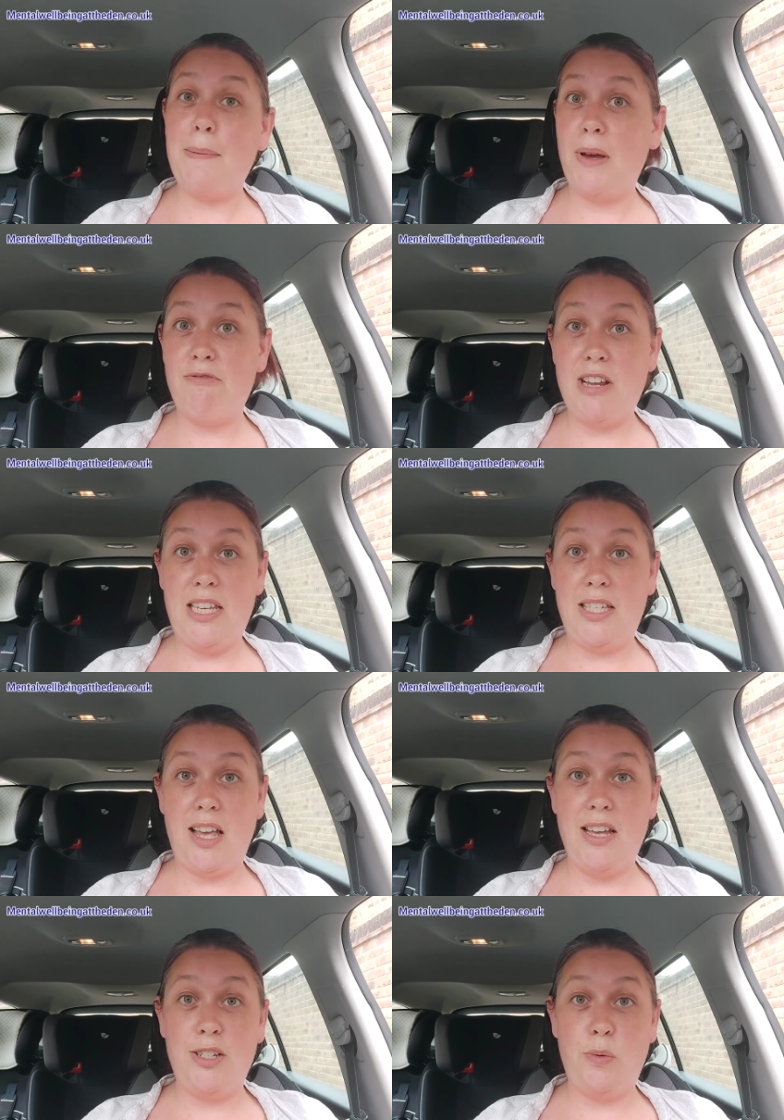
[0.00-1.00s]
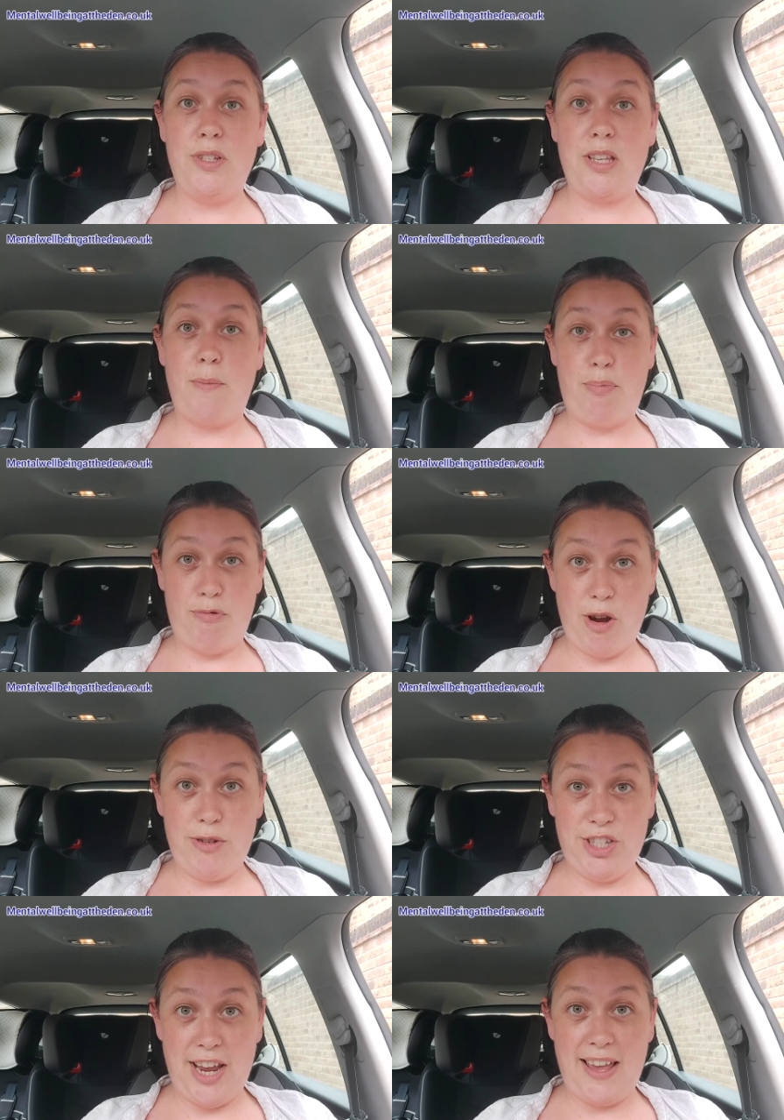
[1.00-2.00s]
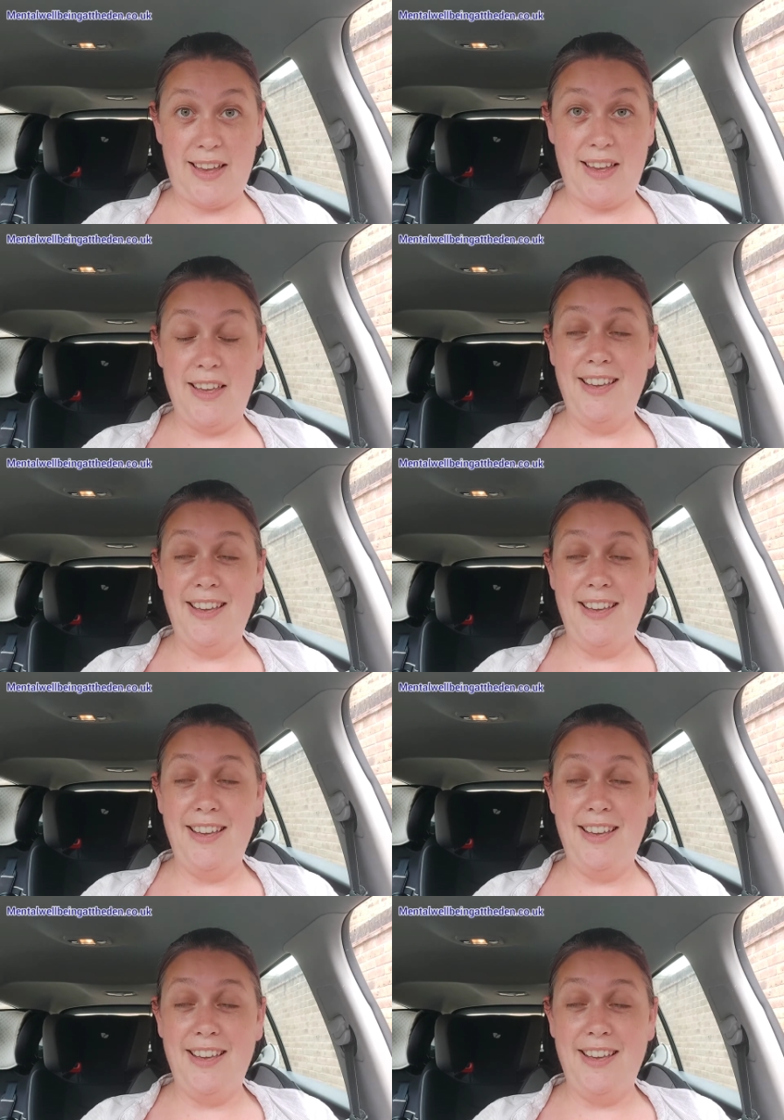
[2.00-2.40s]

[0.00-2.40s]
my research was approaching